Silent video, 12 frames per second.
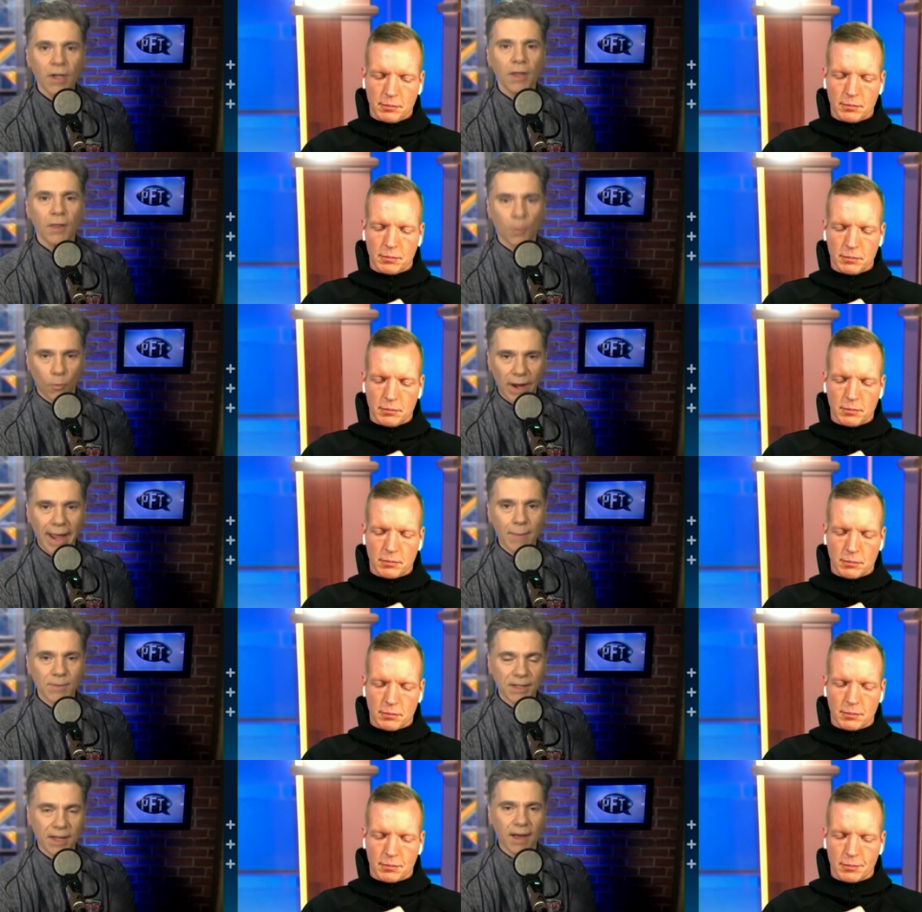Speaker 1: The Rams
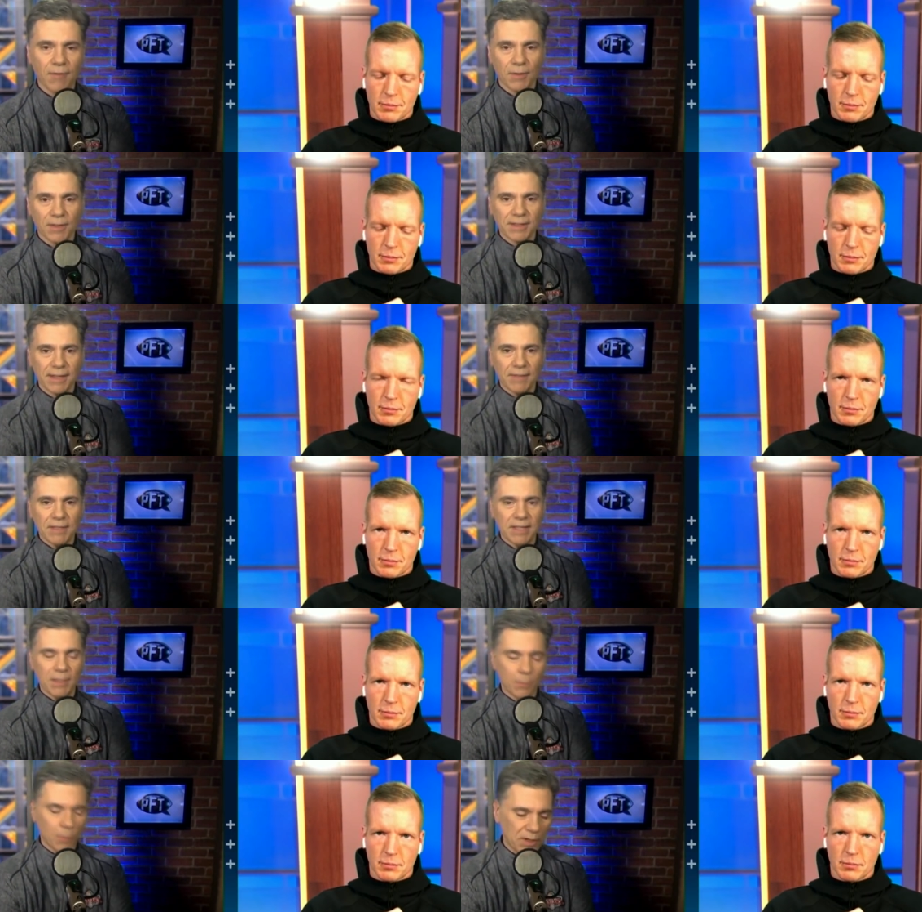cover the seventeen
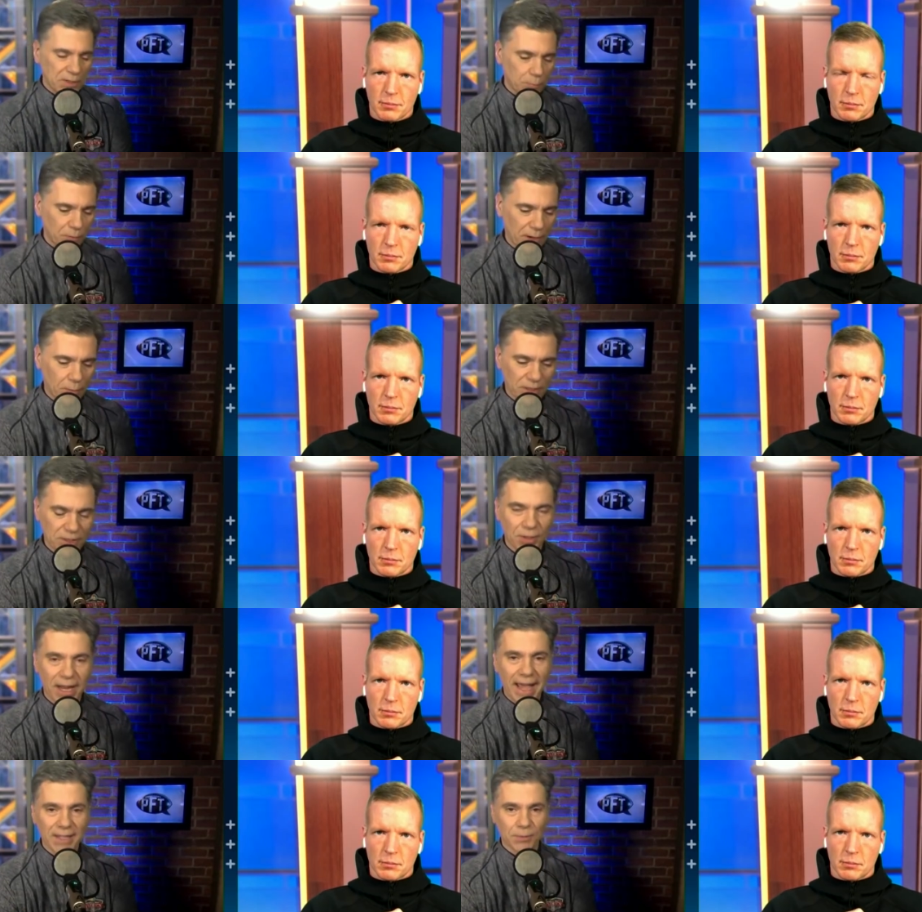point spread. What's your
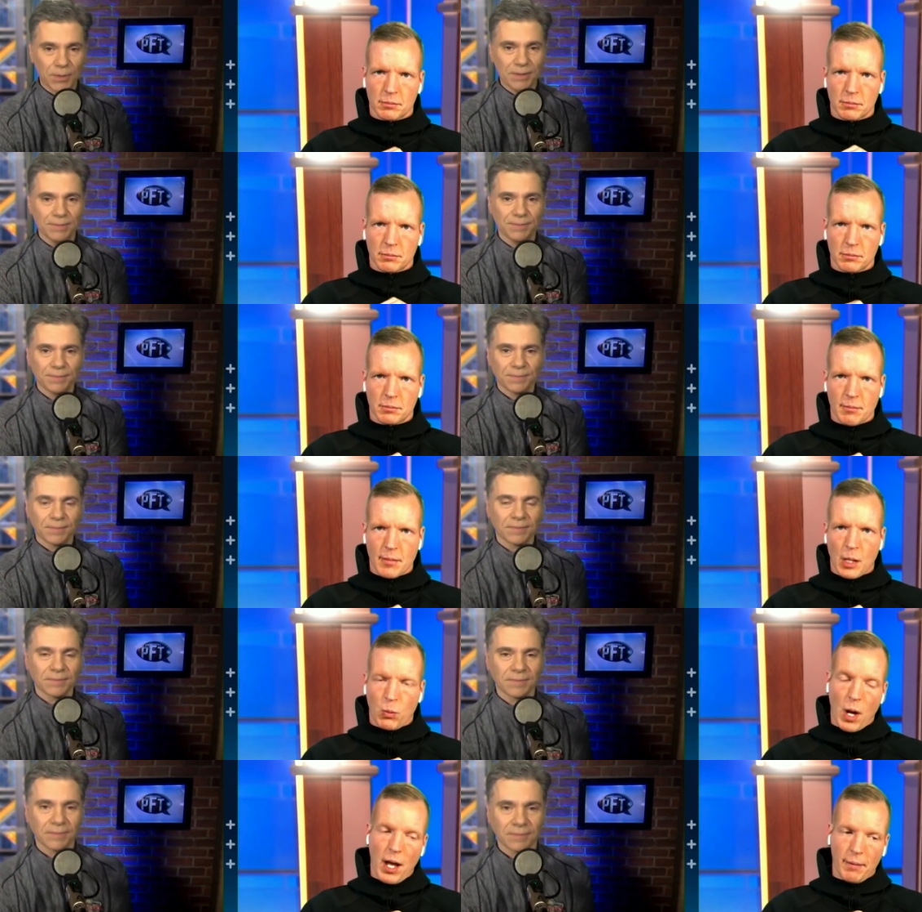last one?
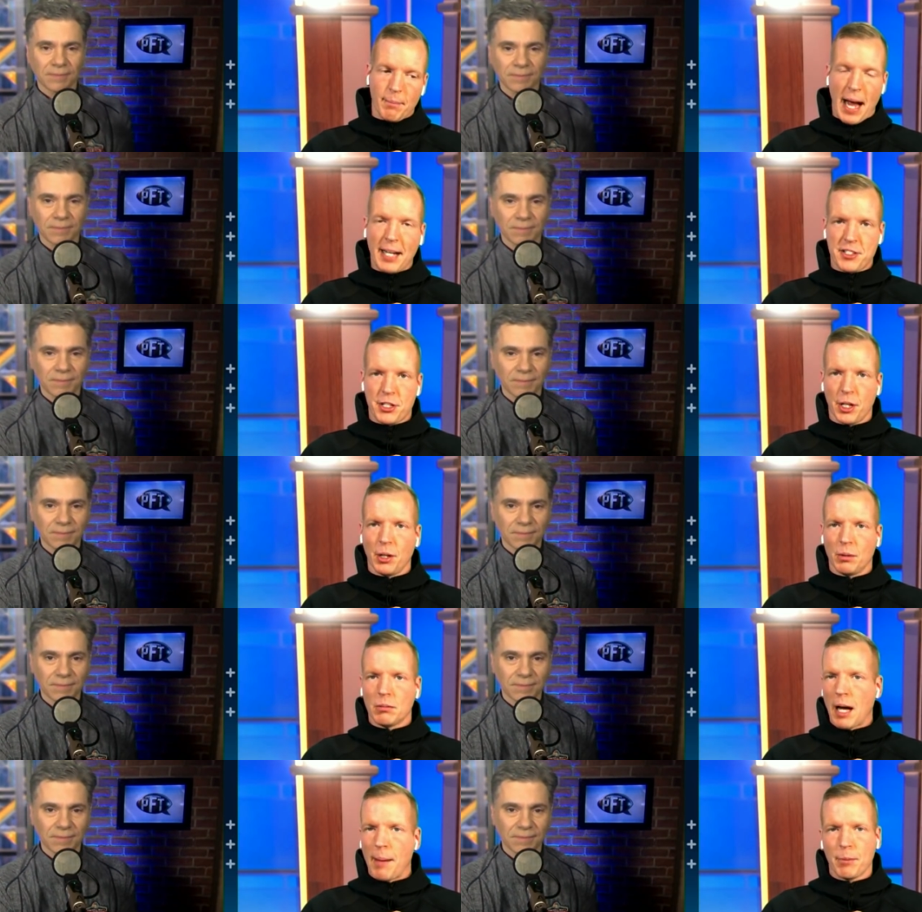
Speaker 2: Well, mine
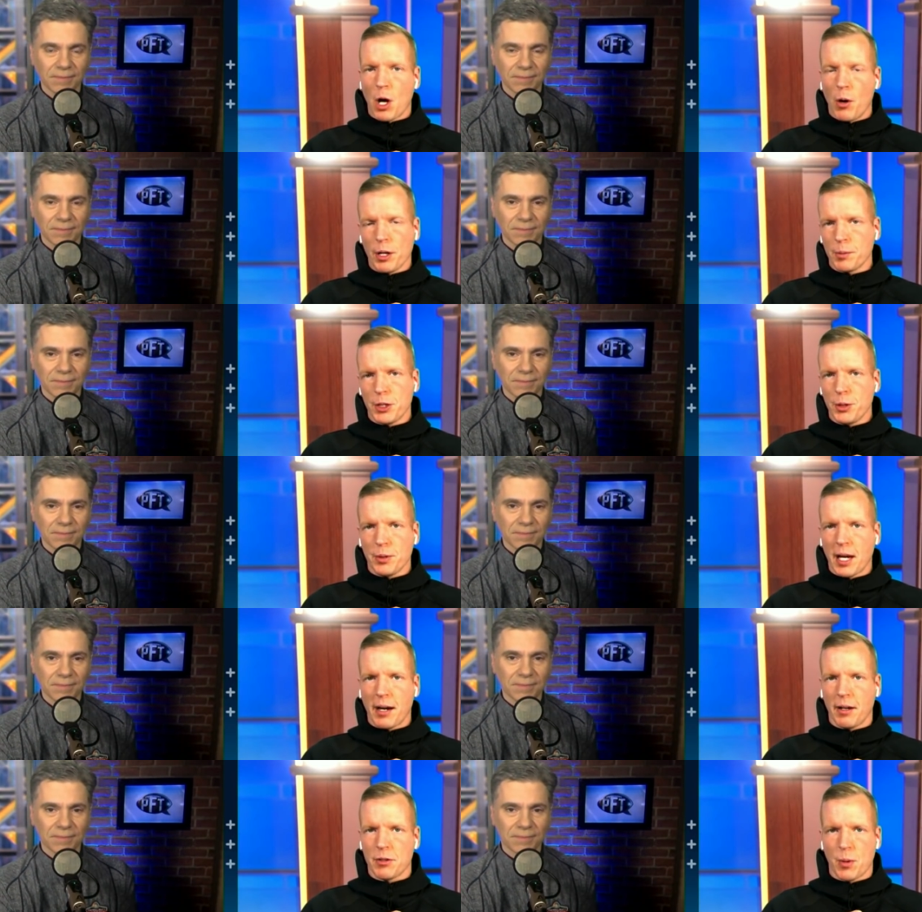too. I'm going with you
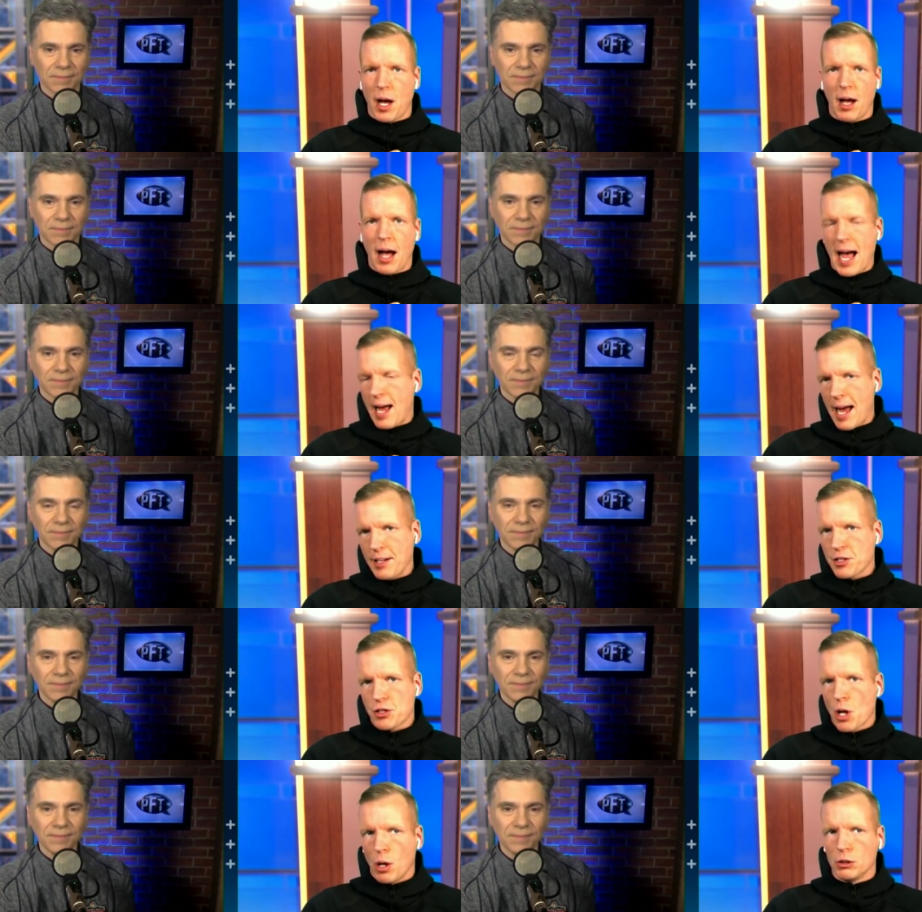there as well. I, I
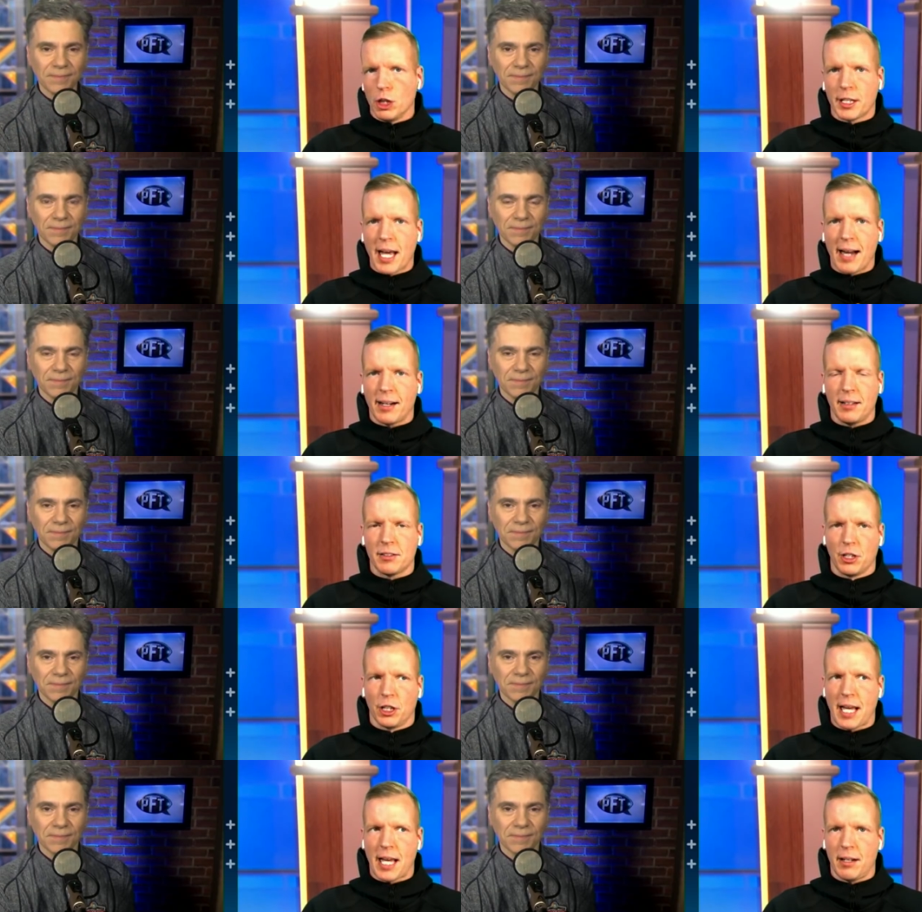just don't look at it and
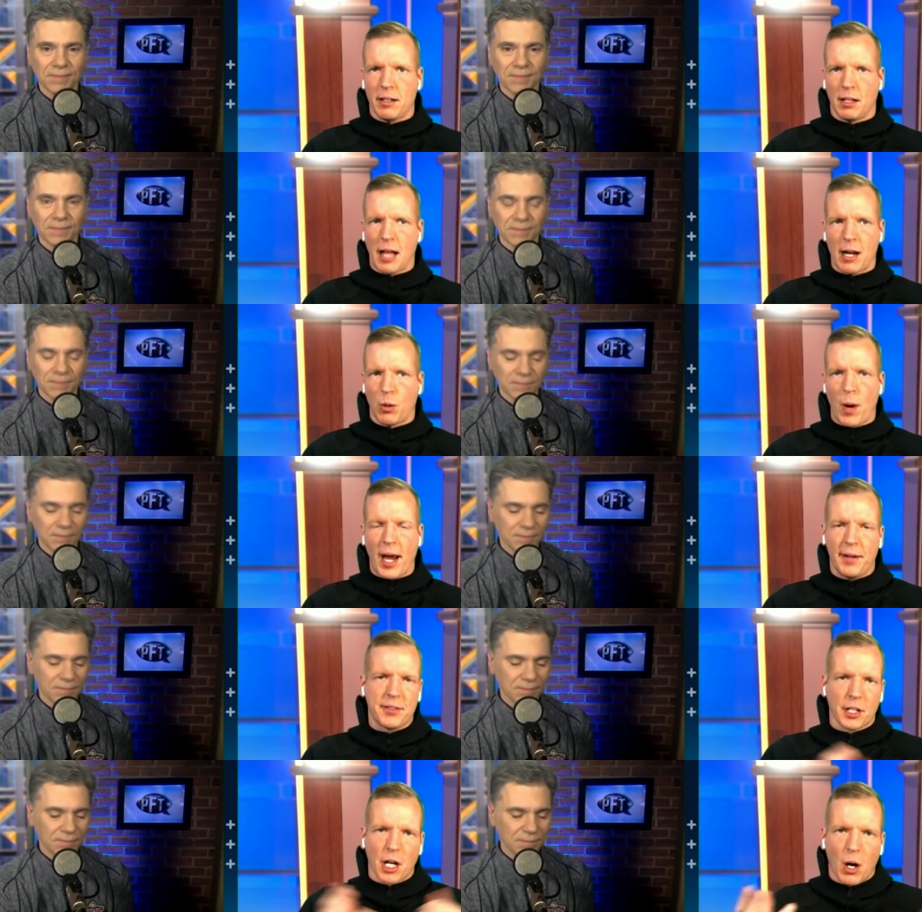look at it in a lot of
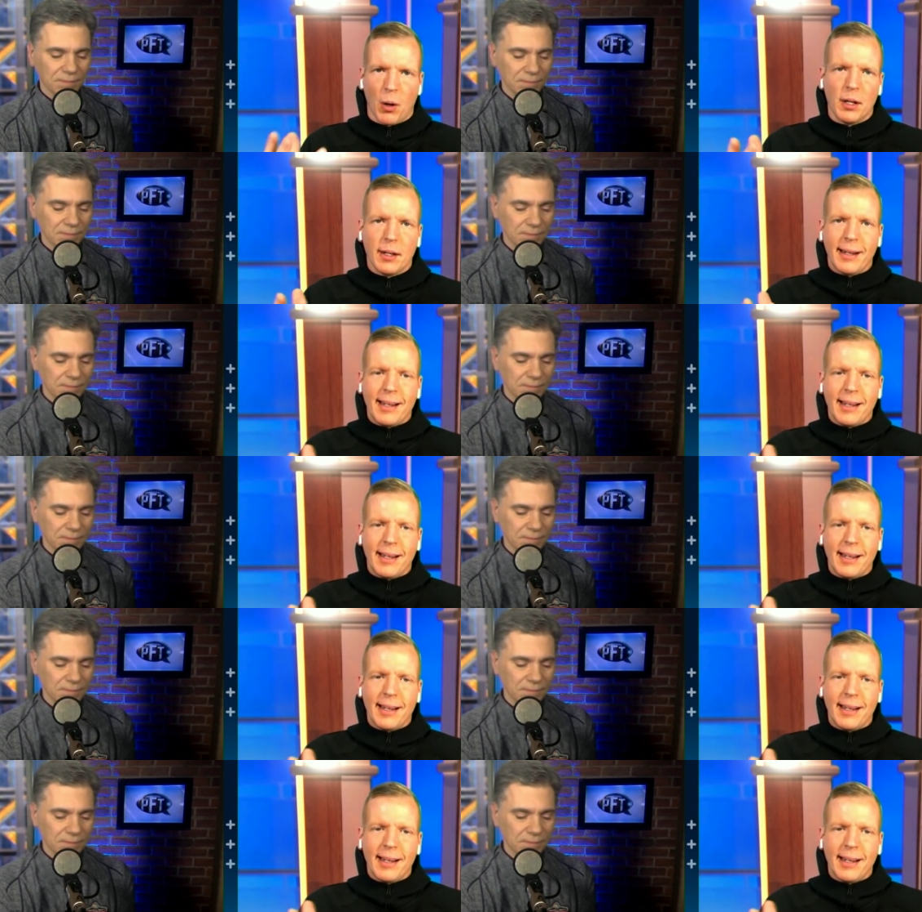ways and go,